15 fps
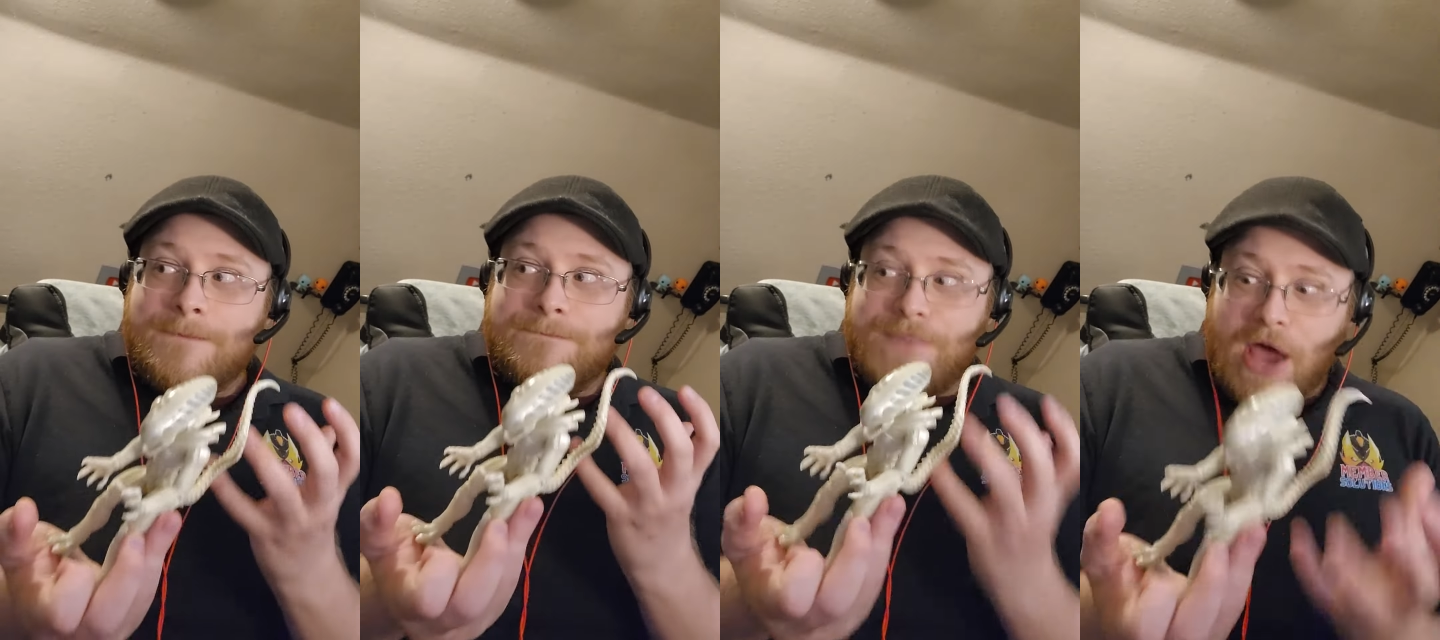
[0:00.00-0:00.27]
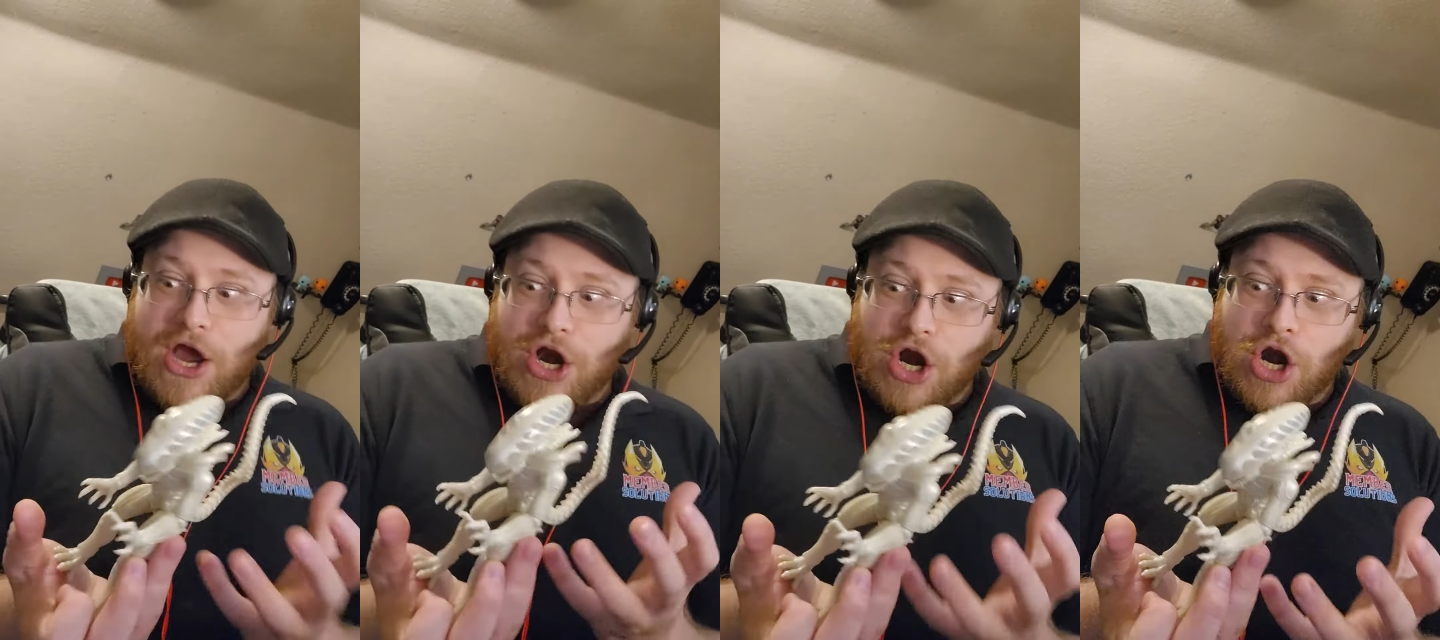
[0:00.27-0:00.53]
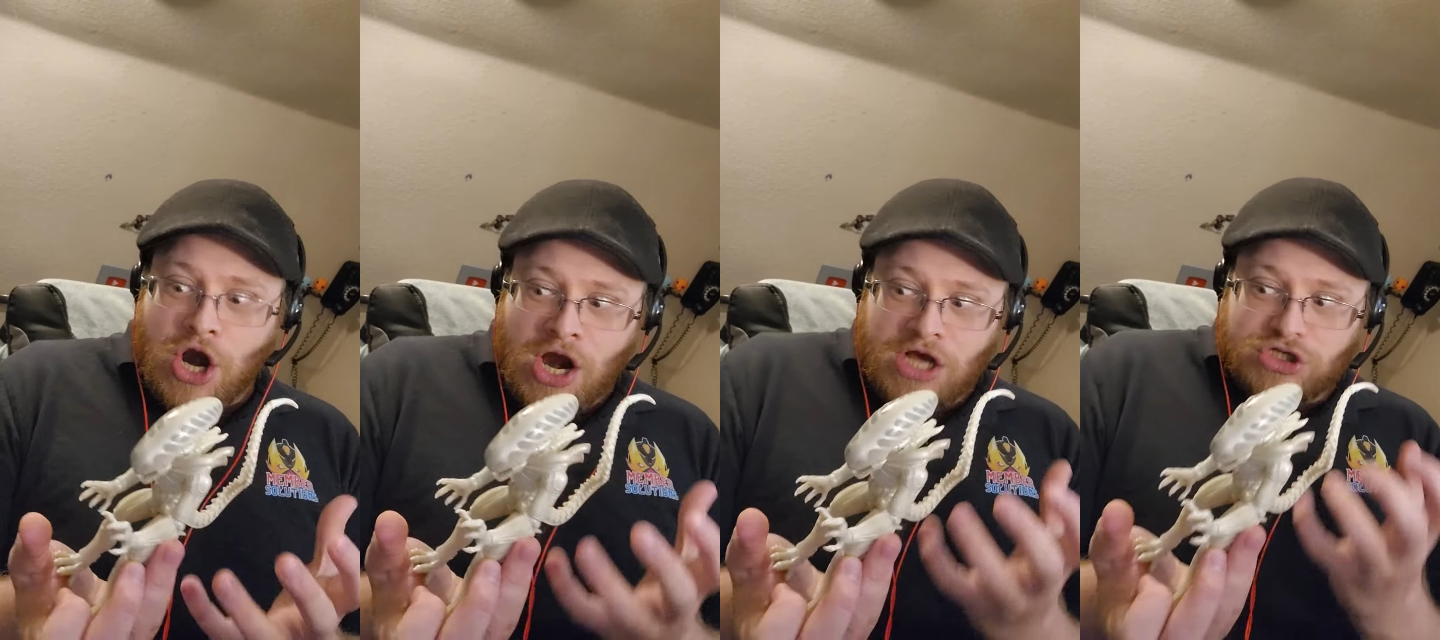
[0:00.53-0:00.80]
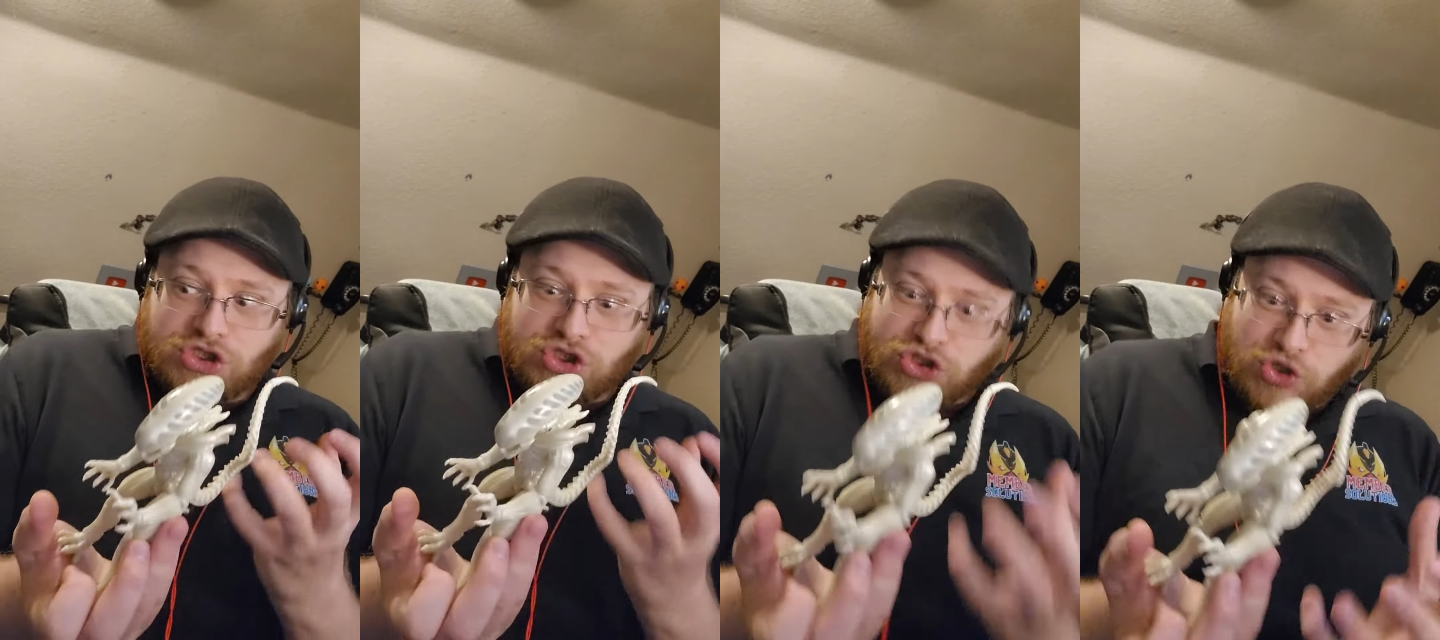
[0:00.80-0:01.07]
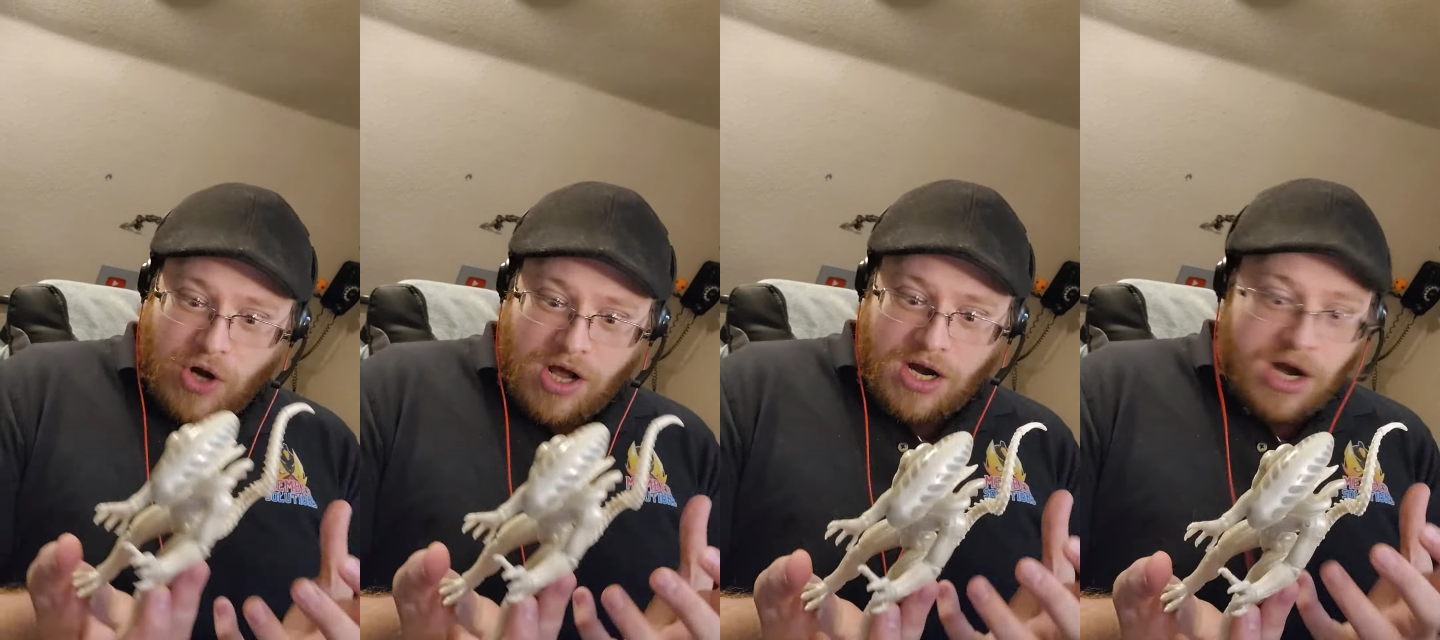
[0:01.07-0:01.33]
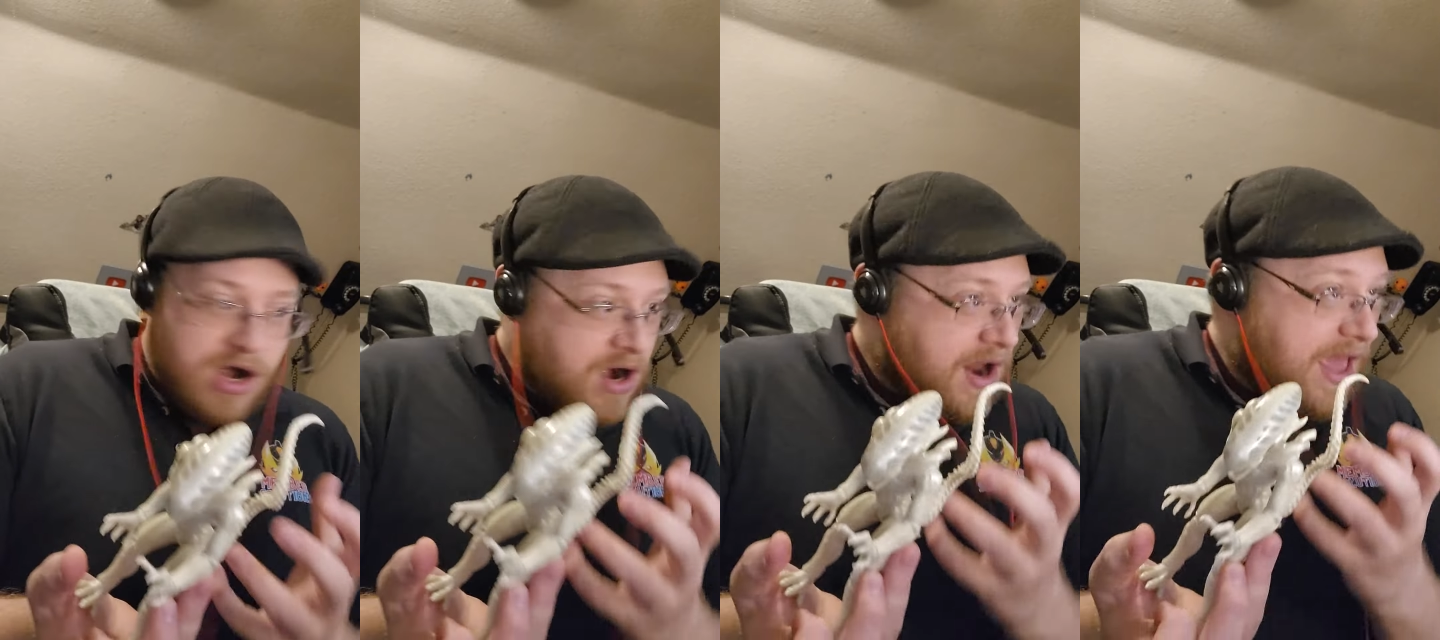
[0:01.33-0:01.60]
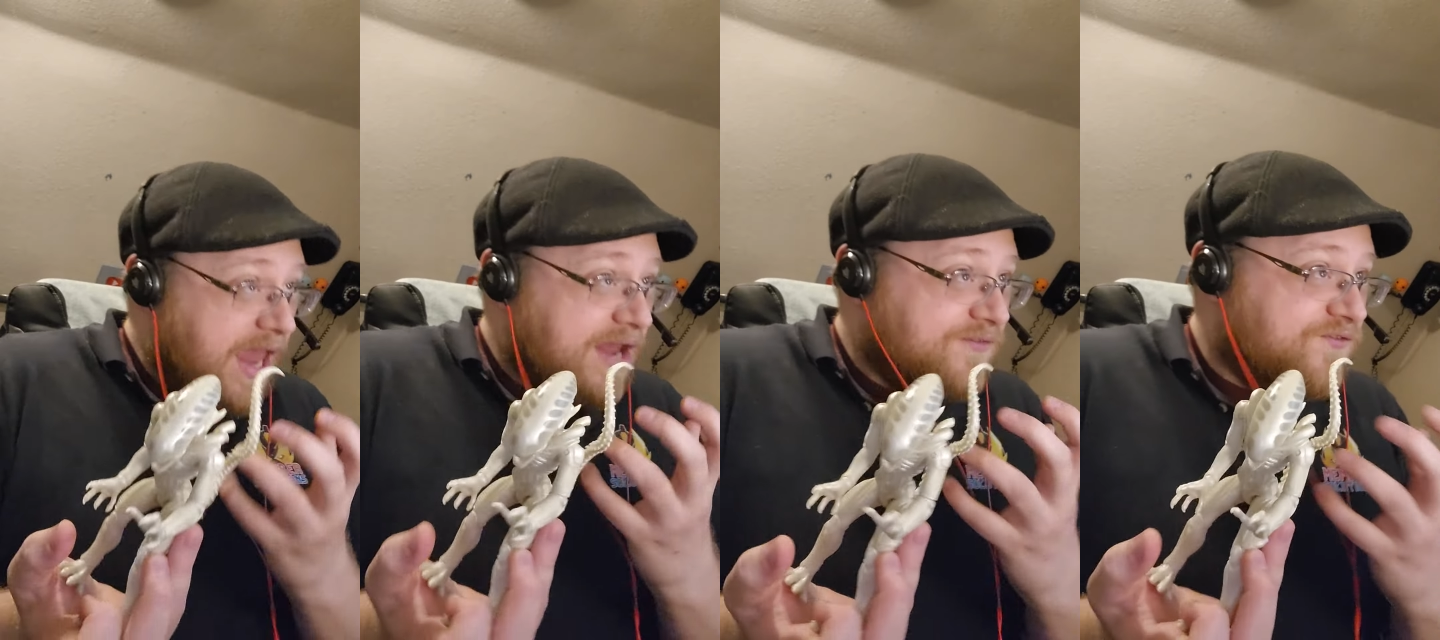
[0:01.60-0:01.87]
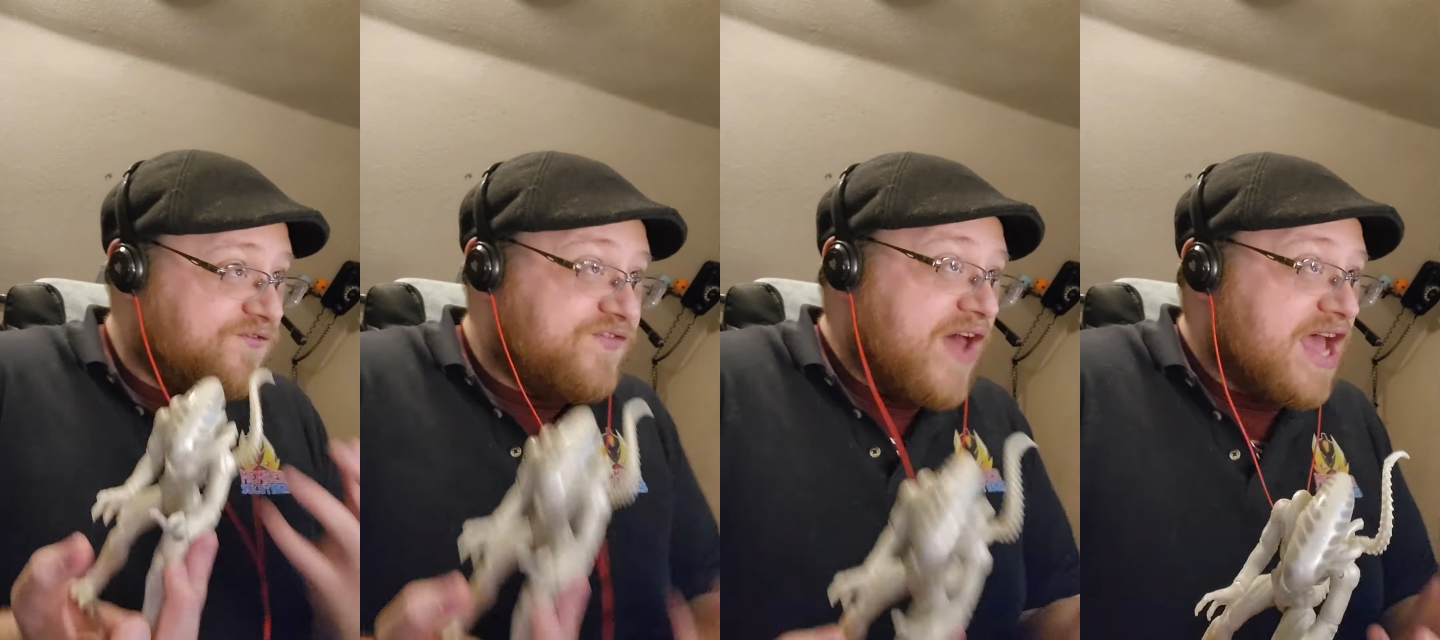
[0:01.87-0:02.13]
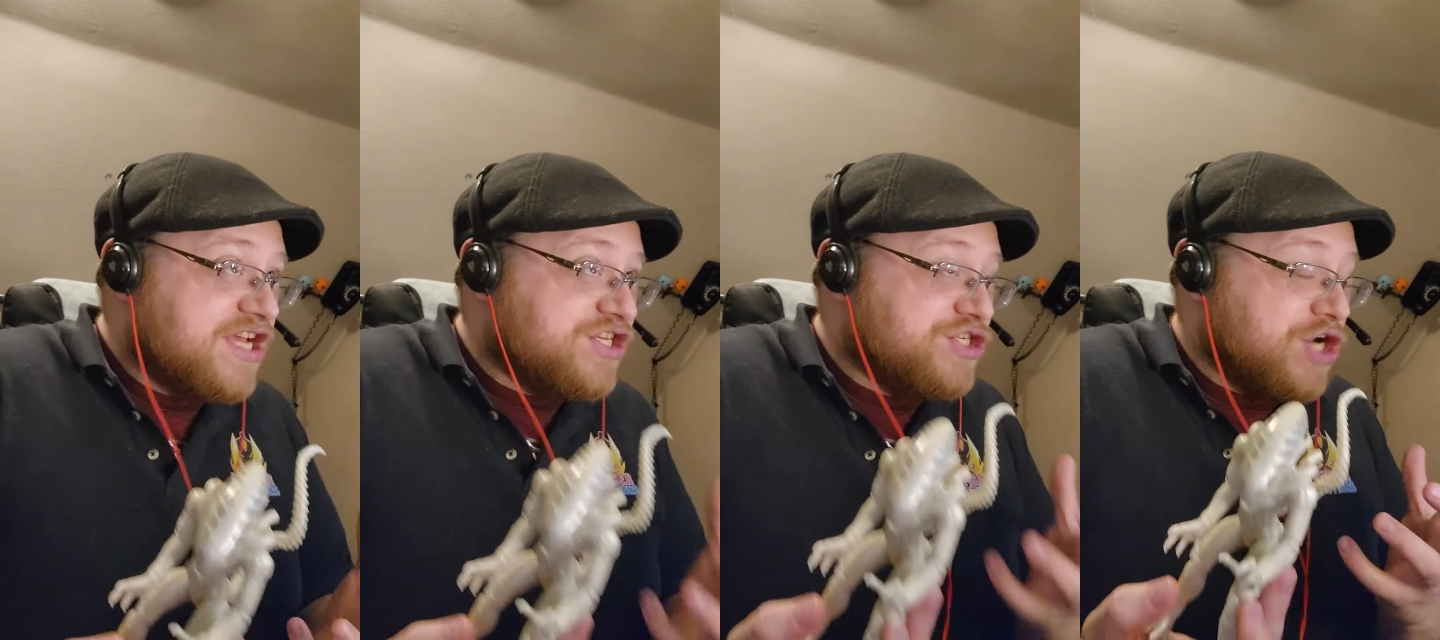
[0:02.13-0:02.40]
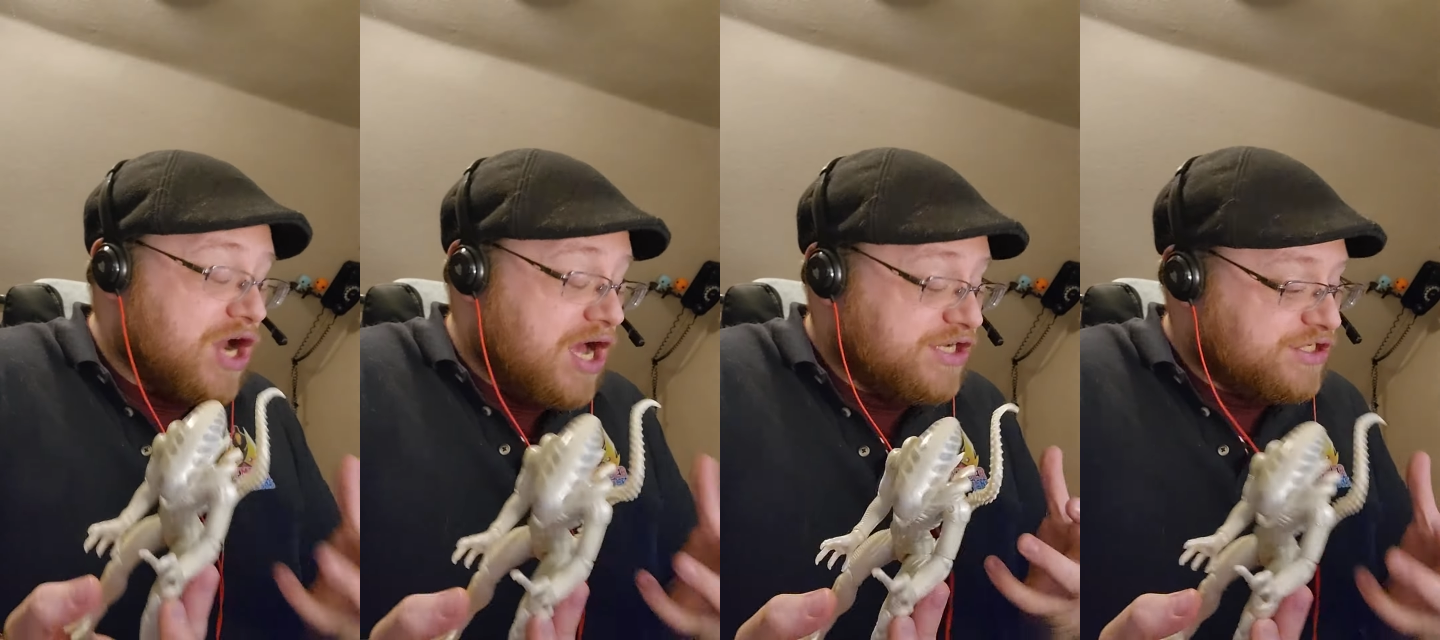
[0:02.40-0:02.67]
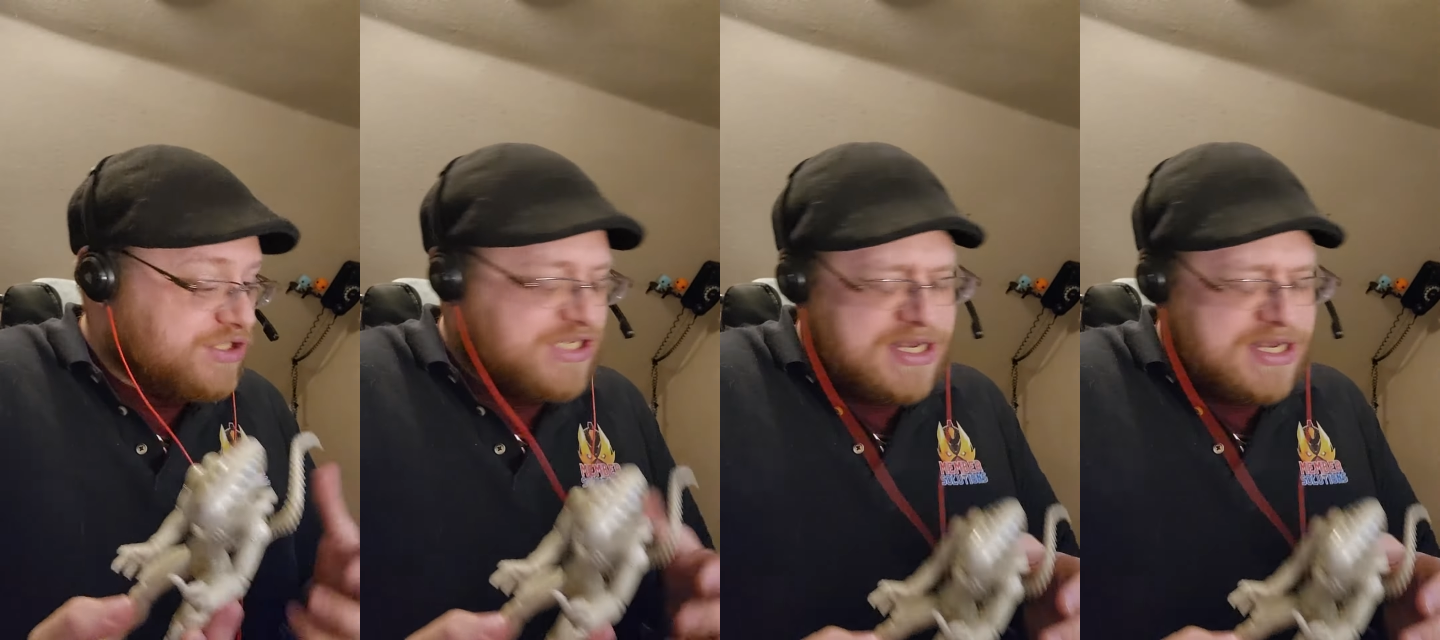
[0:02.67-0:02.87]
better, stronger, and faster hunters.